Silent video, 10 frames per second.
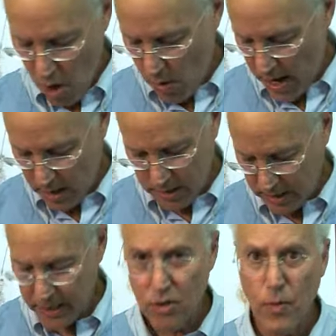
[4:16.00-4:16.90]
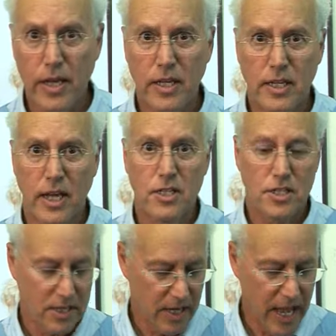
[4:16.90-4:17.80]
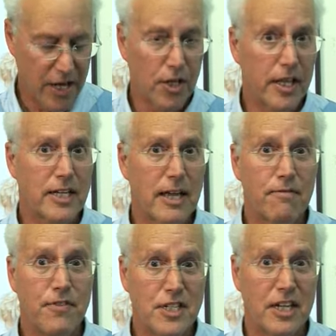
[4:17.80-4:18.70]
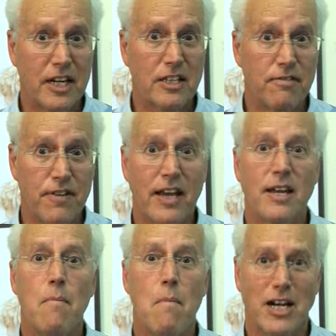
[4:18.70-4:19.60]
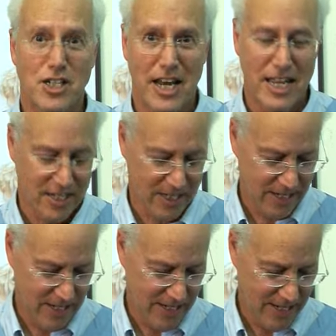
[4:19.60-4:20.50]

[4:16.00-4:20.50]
Grow healthily the way he does, and you'll end up visiting the vet much less.